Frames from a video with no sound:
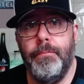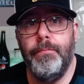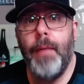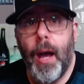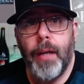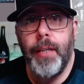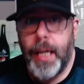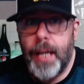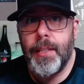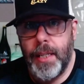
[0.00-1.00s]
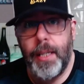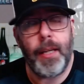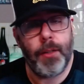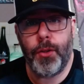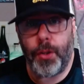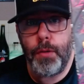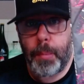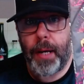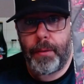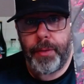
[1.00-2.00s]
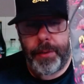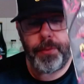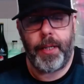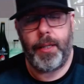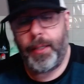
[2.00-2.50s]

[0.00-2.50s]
Yeah, you guessed, didn't you? £2.50.